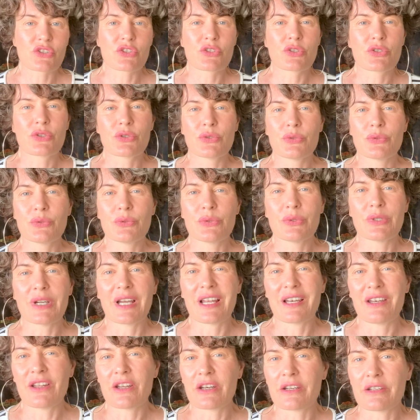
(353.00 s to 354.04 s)
to
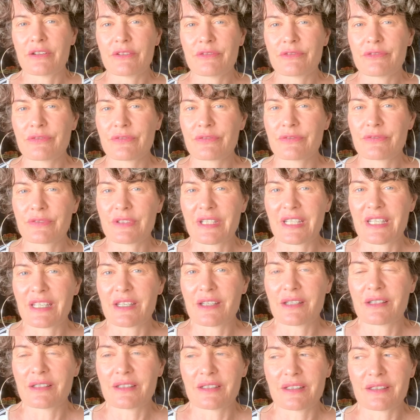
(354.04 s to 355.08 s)
a lot of
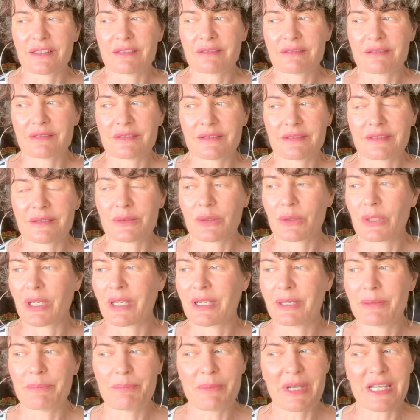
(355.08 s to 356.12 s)

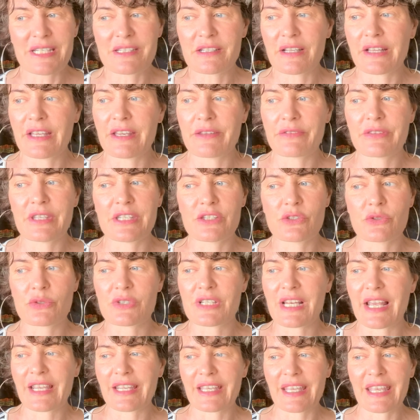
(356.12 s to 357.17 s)
mental health
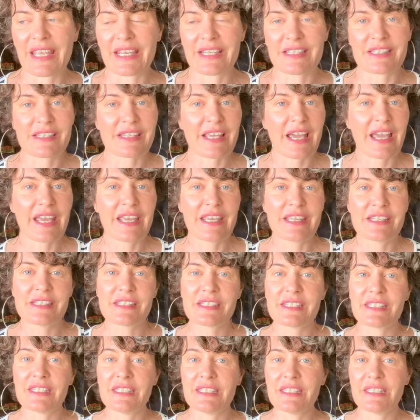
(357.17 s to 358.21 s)
issues like
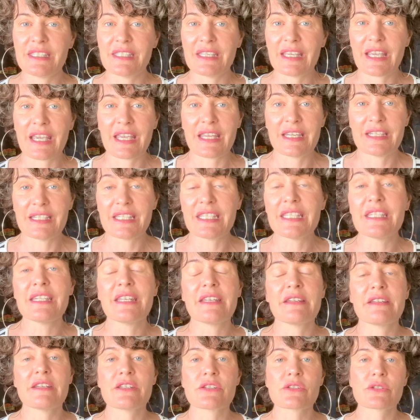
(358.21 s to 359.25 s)
anxiety and
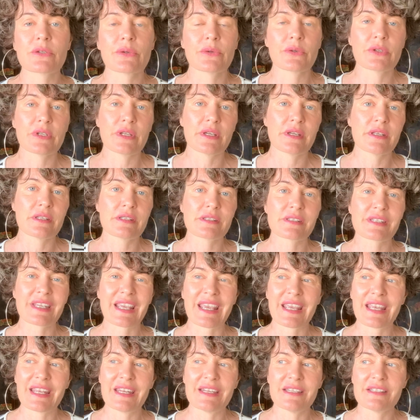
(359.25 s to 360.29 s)
eating disorders
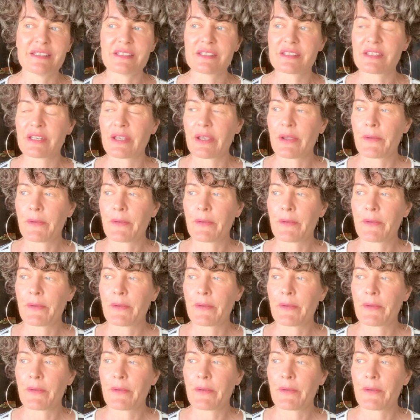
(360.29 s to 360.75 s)
and